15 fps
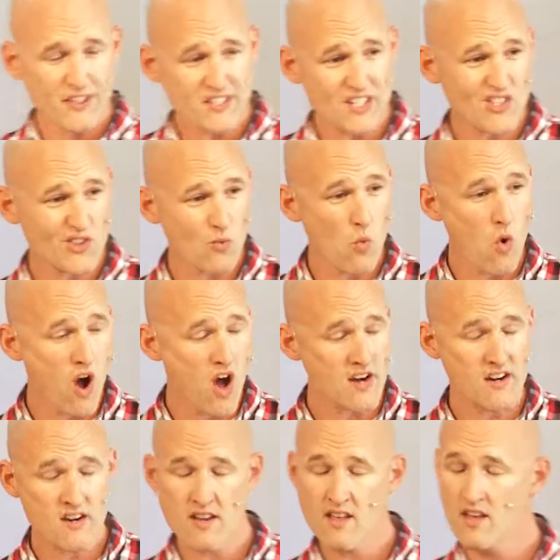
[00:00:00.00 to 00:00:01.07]
This is the
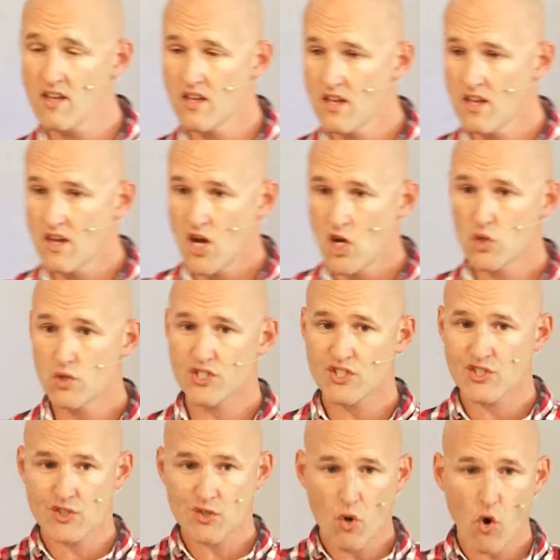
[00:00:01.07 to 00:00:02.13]
one who
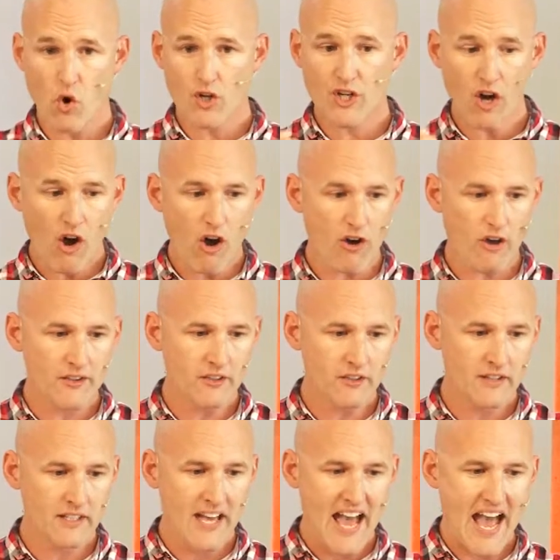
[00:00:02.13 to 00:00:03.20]
saw God
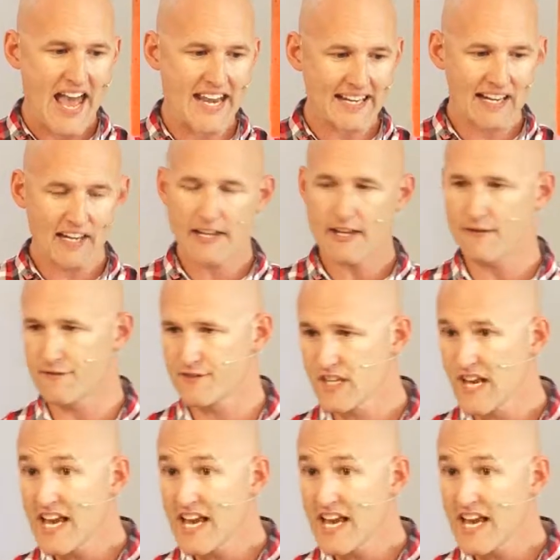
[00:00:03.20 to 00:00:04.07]
and lived.